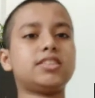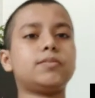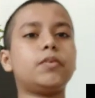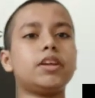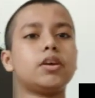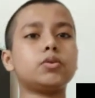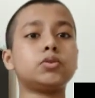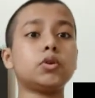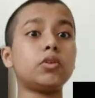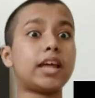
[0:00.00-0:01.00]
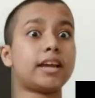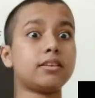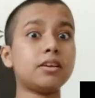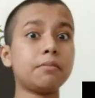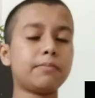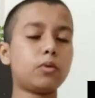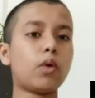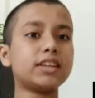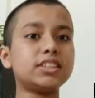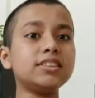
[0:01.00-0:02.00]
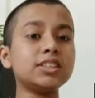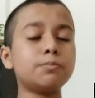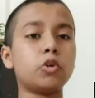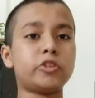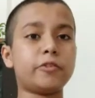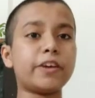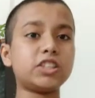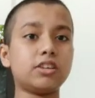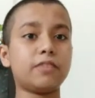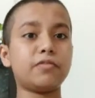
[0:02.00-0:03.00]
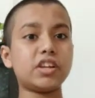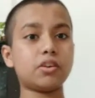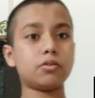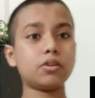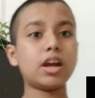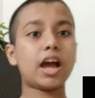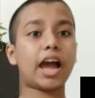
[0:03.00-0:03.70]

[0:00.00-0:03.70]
this video, so that by watching this motivational video,